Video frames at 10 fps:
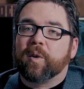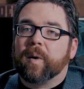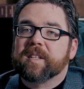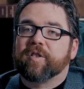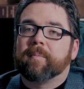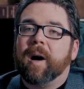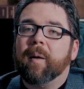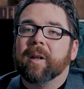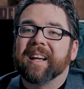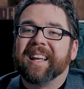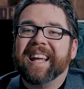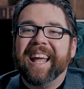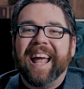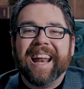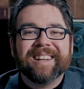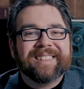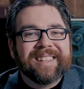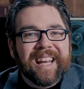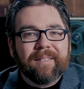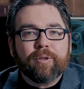for the Western public and
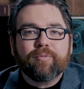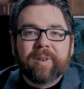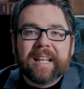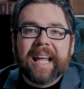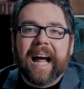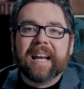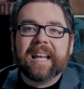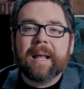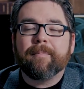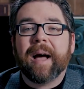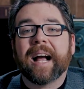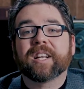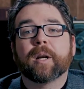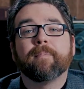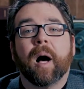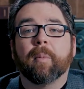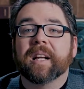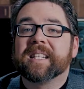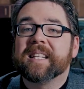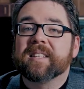never really had an impact on
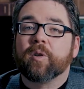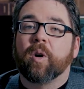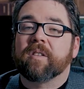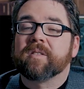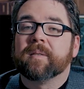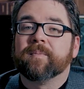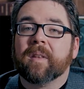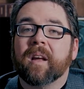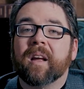public discourse.